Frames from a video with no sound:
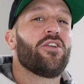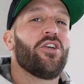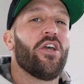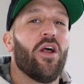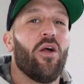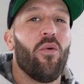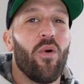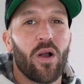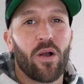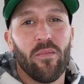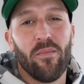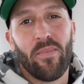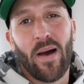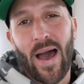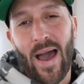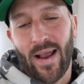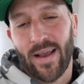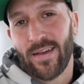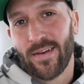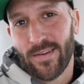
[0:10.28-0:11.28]
the channel. Welcome
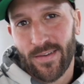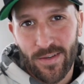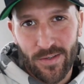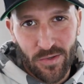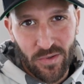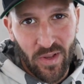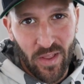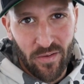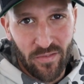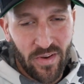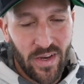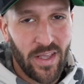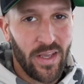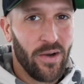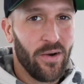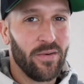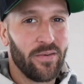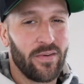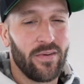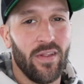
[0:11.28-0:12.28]
back to another
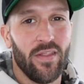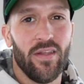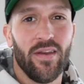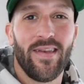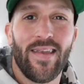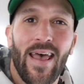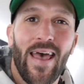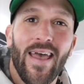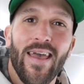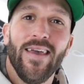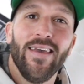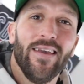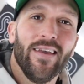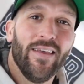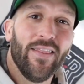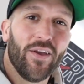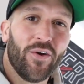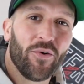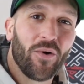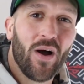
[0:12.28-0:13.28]
video of the day
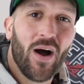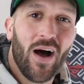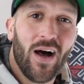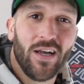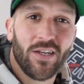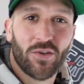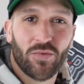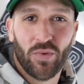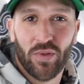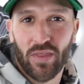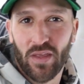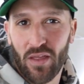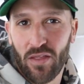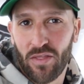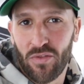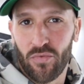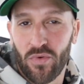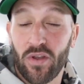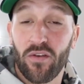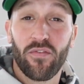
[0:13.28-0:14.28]
in the garage with the
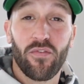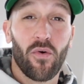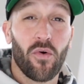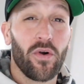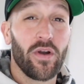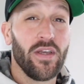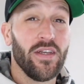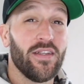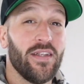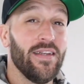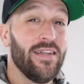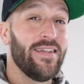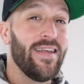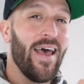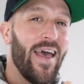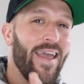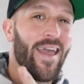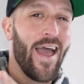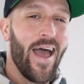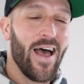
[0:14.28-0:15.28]
340.
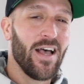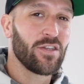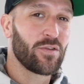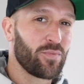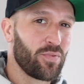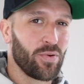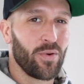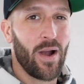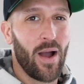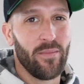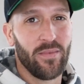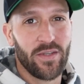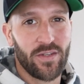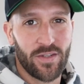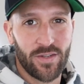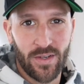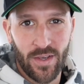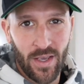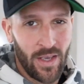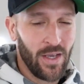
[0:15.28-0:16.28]
Today, as
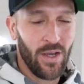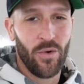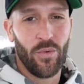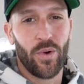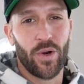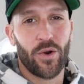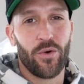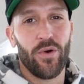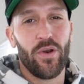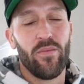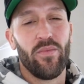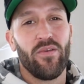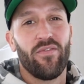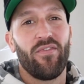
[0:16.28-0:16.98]
promised, we're going to be